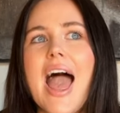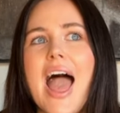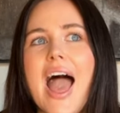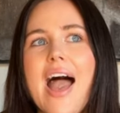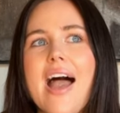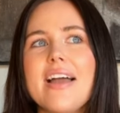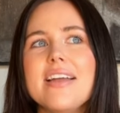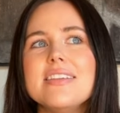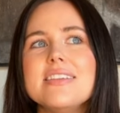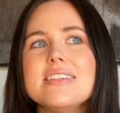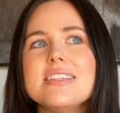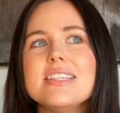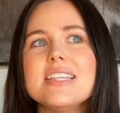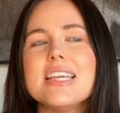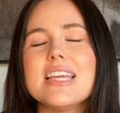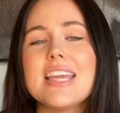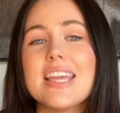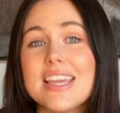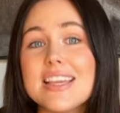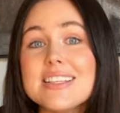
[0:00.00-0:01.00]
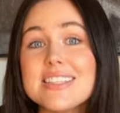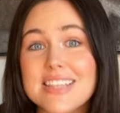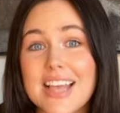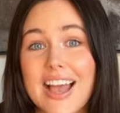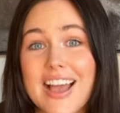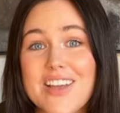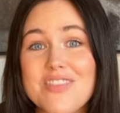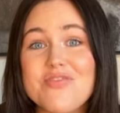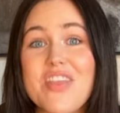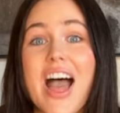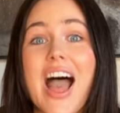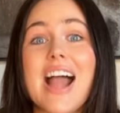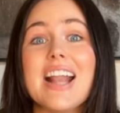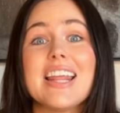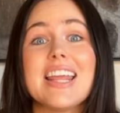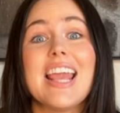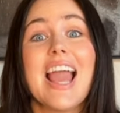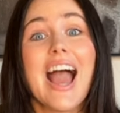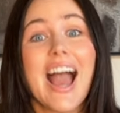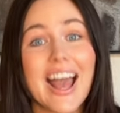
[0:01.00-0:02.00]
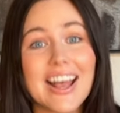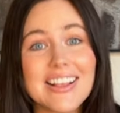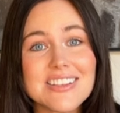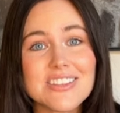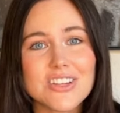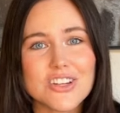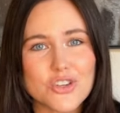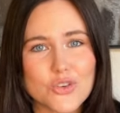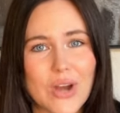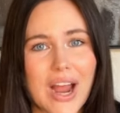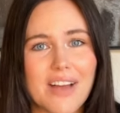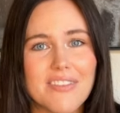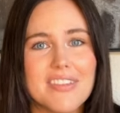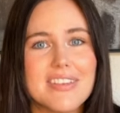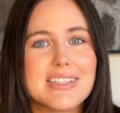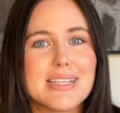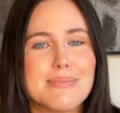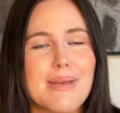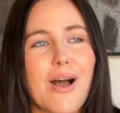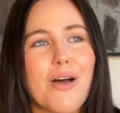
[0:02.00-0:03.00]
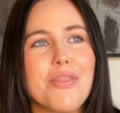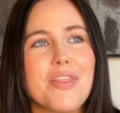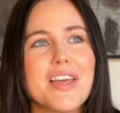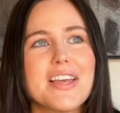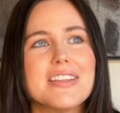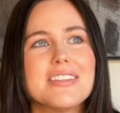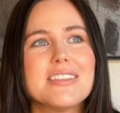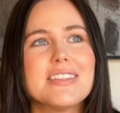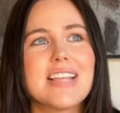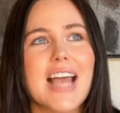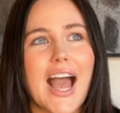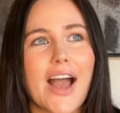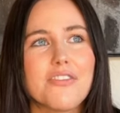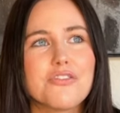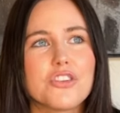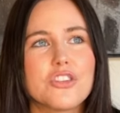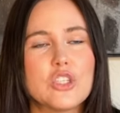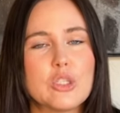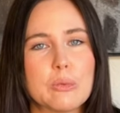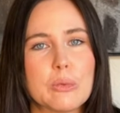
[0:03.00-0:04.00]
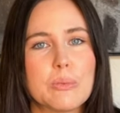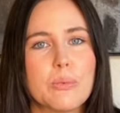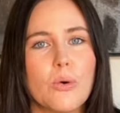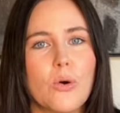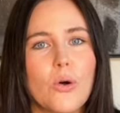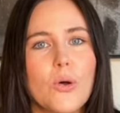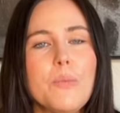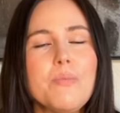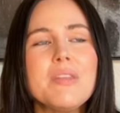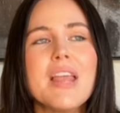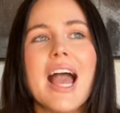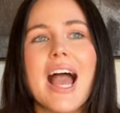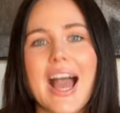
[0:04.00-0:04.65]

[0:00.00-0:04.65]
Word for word: And he said that he asked Travis about this after the Super Bowl,